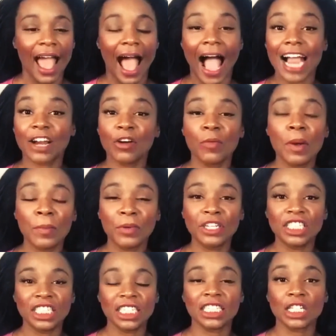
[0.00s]
I can remember
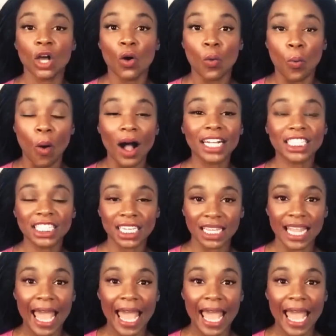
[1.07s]
just watching